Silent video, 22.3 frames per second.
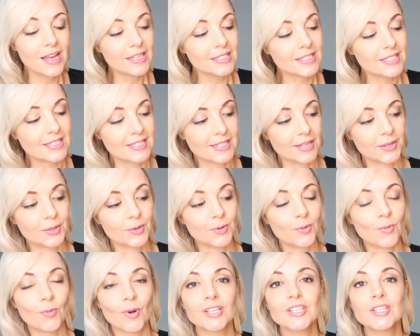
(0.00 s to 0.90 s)
So
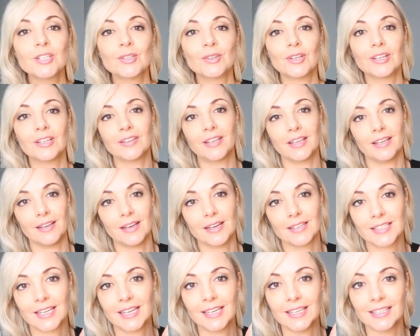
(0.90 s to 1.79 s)
what you're looking
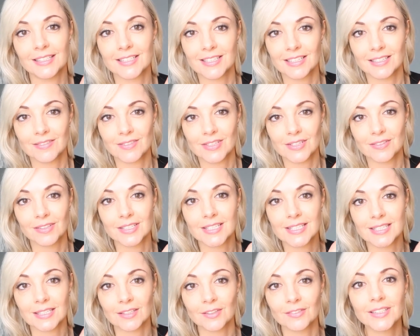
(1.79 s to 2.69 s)
at here in terms of
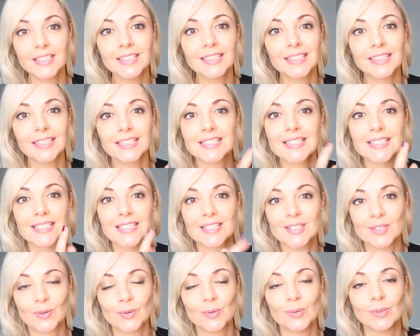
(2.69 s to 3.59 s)
this ingredient list
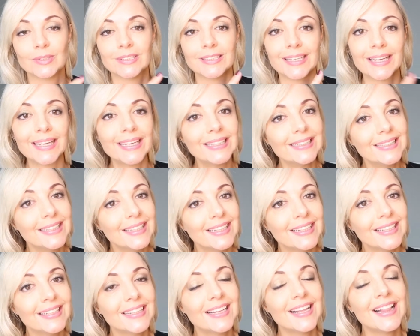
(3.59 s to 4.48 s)
is called an
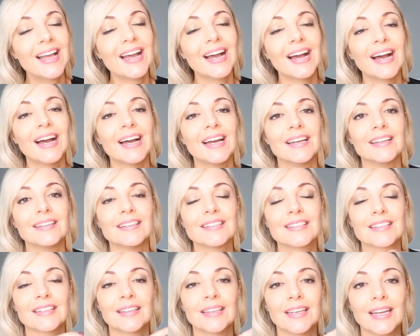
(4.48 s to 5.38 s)
INCI,
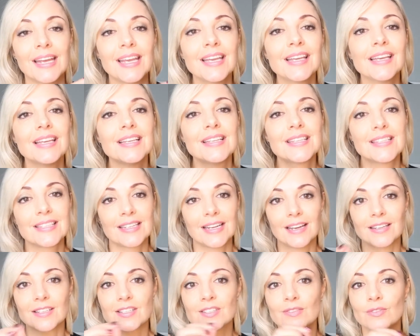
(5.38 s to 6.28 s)
and an INCI
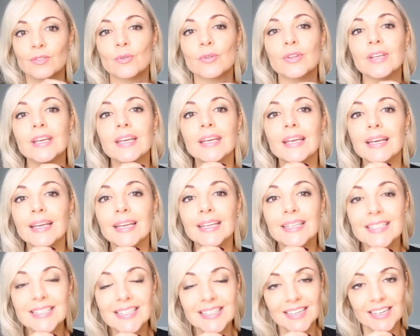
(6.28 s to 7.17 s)
stands for the
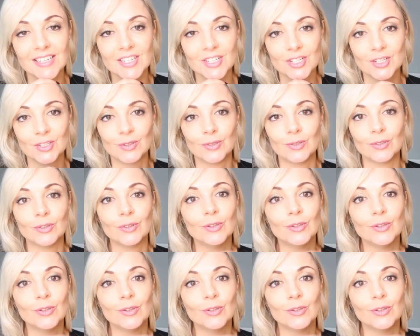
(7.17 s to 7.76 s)
International